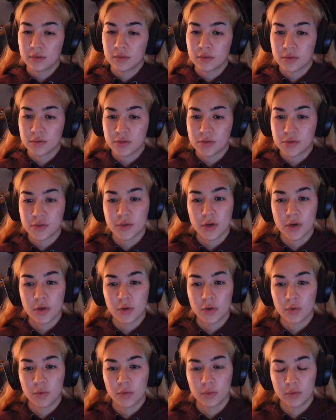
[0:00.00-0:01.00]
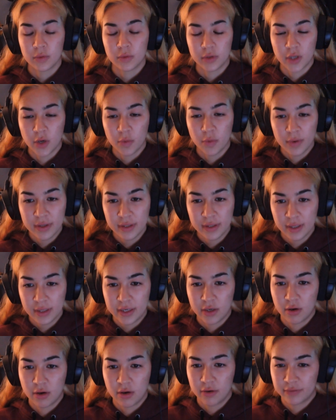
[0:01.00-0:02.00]
So no one that I
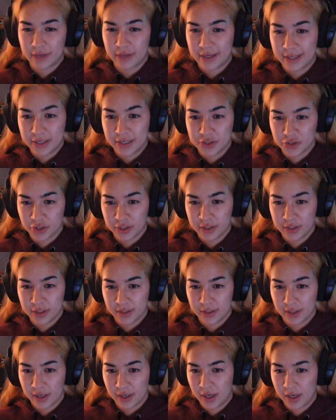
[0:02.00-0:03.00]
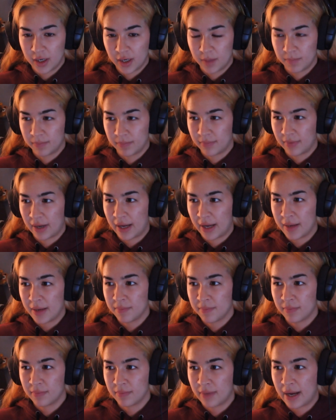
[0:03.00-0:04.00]
know of got injured. Um,
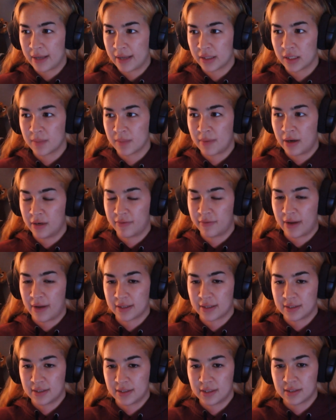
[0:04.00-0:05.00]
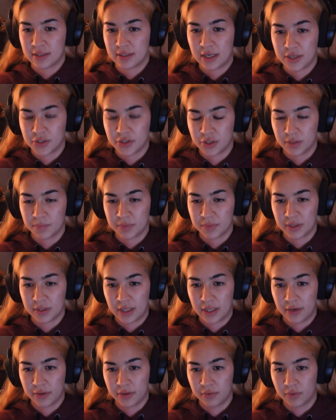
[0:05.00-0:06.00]
I'm at the amount of accidents that I shouldn't be
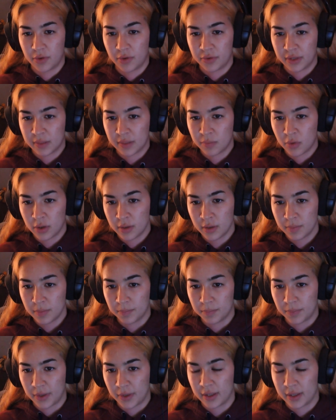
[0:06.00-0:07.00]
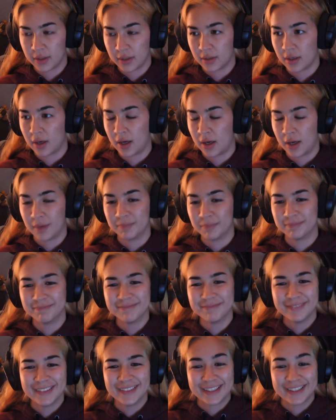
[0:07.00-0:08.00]
allowed on the road anymore. But oh, um, okay.
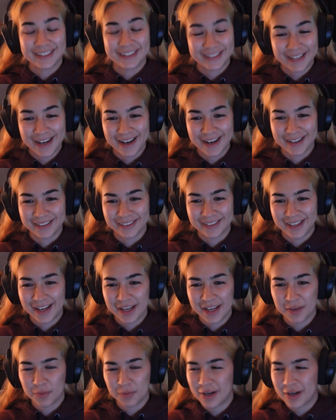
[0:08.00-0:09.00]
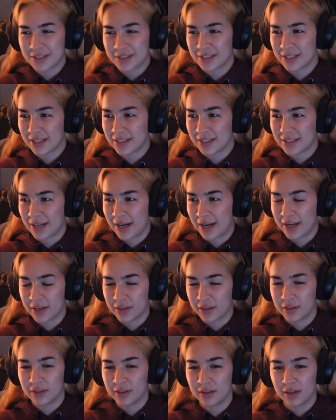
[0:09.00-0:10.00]
yeah, I watched the
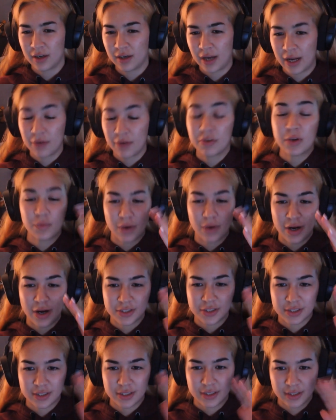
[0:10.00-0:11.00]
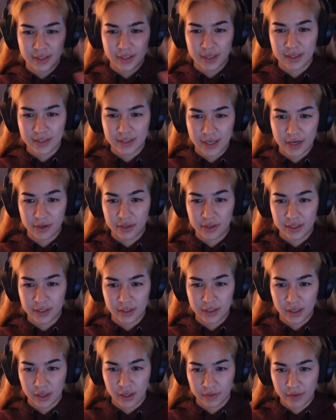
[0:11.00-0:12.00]
entire. I rewatched the
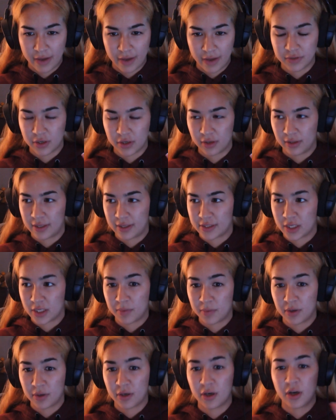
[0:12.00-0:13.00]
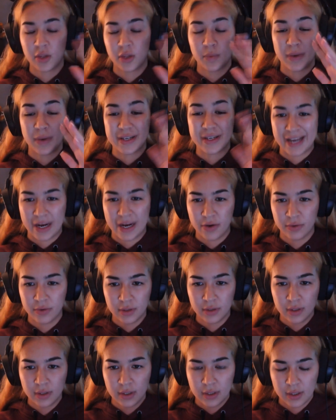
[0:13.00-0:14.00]
entirety of Avatar: The Last Airbender on the way down,
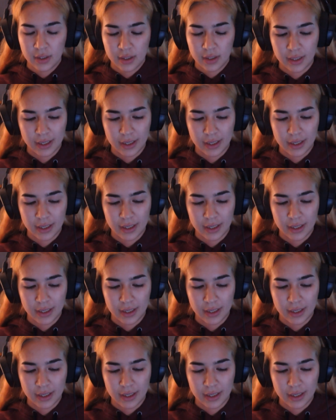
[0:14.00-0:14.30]
mm-hmm.